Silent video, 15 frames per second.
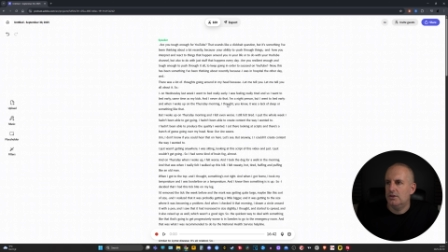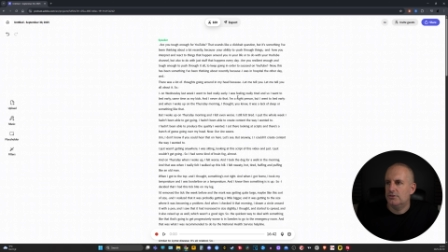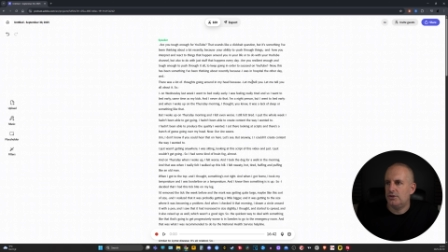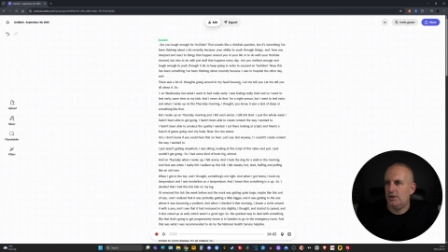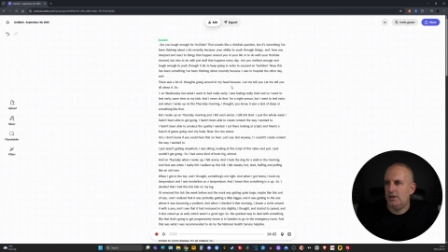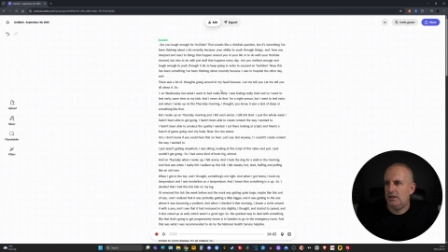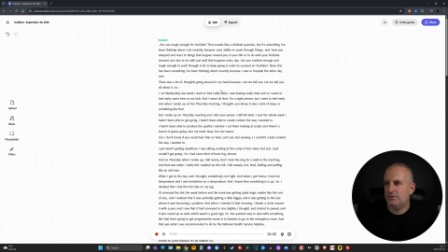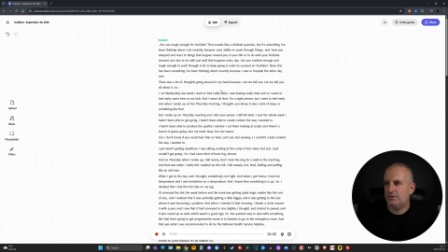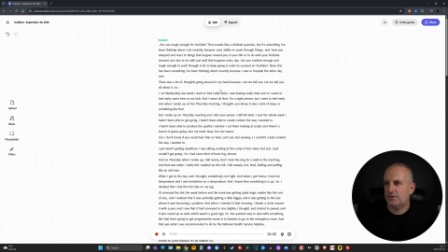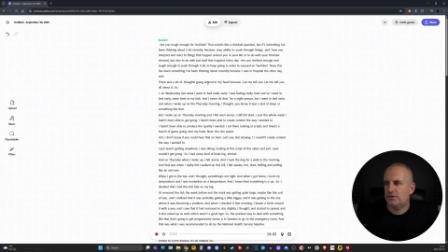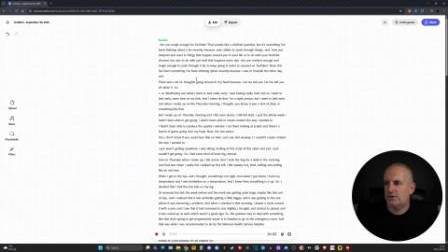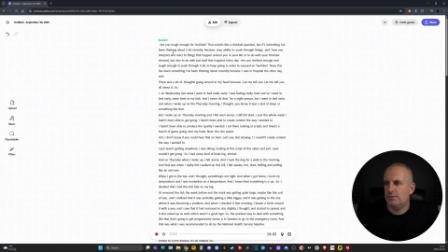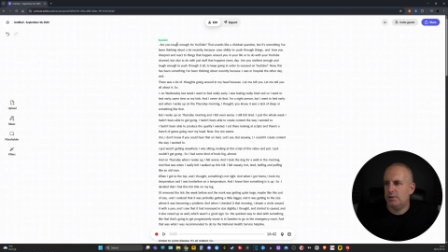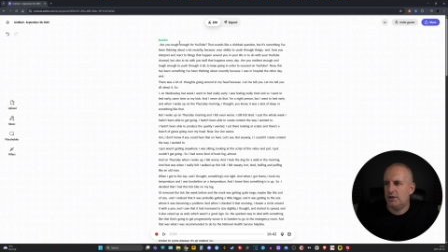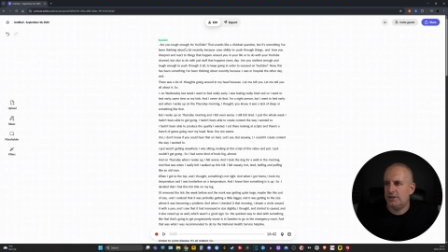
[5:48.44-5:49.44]
So here's a
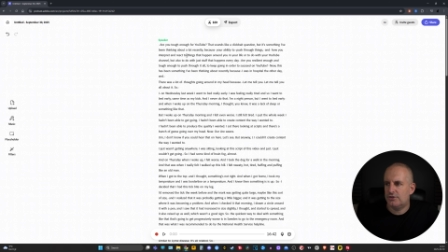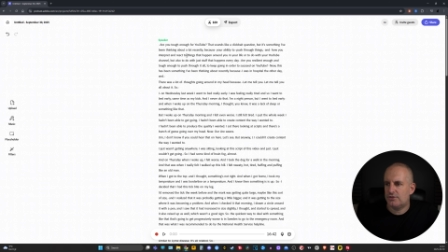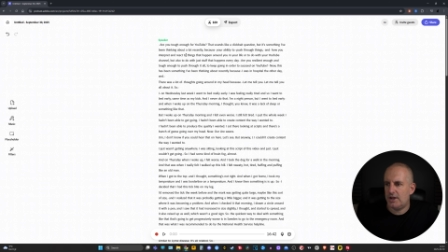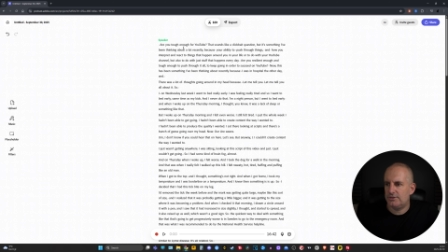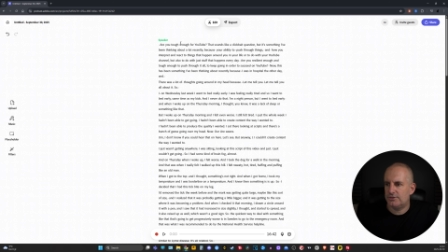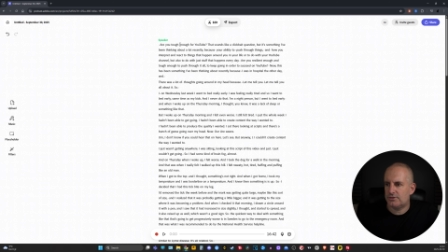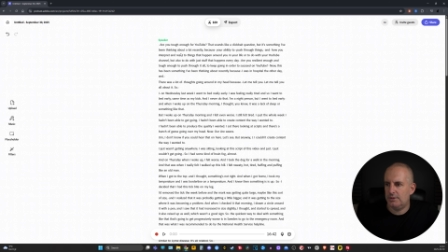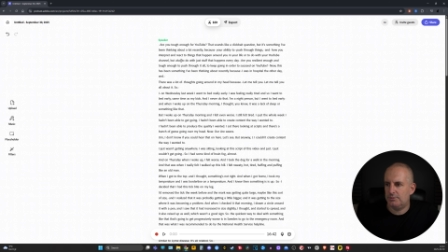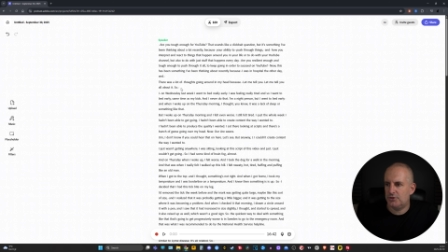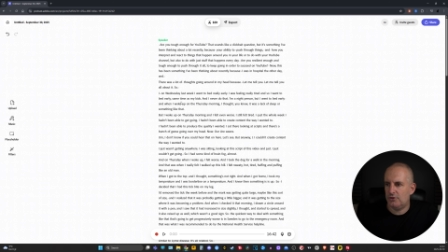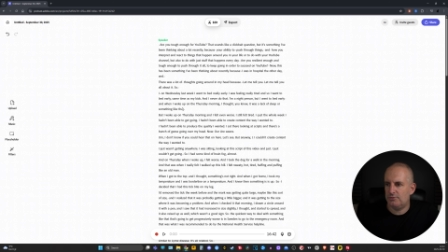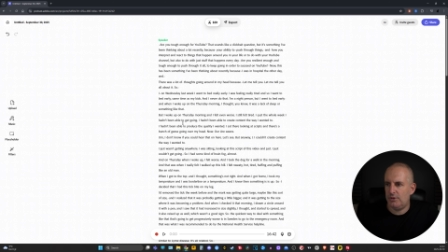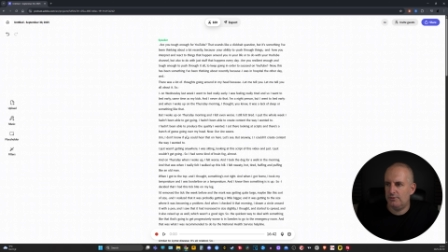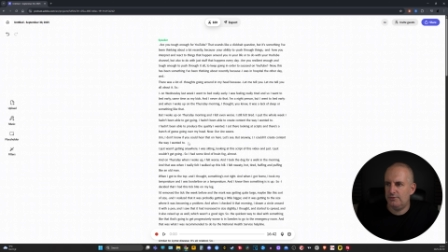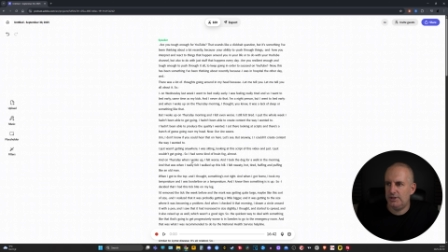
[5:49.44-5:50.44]
complete transcript
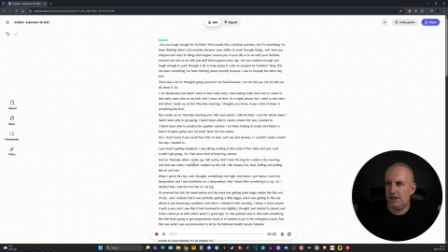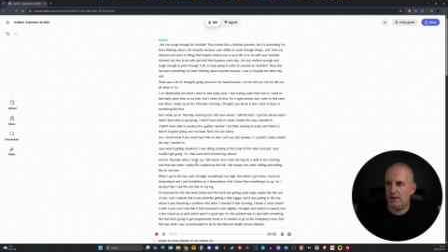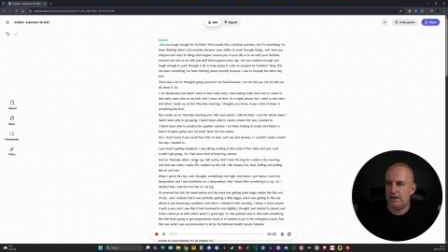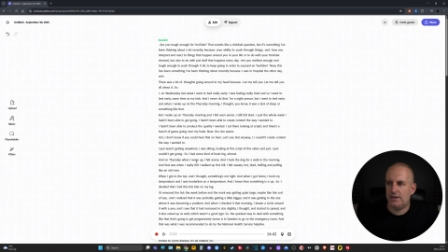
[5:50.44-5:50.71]
of my video.